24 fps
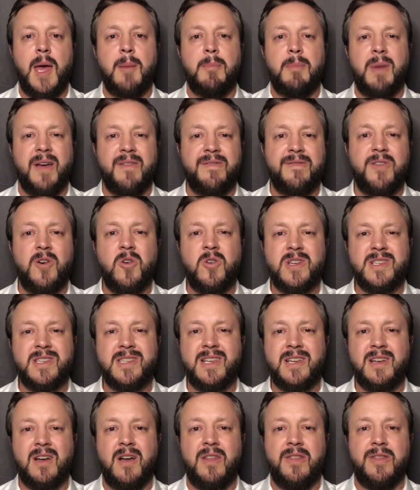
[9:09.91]
By
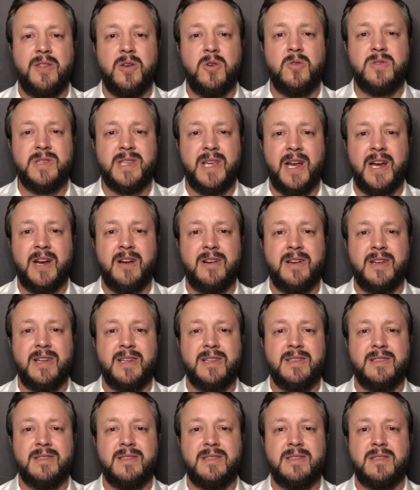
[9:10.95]
focusing on those
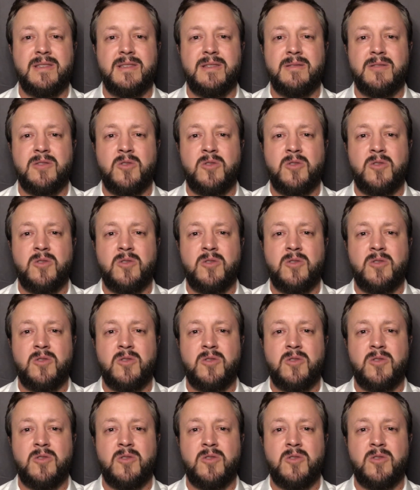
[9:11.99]
areas,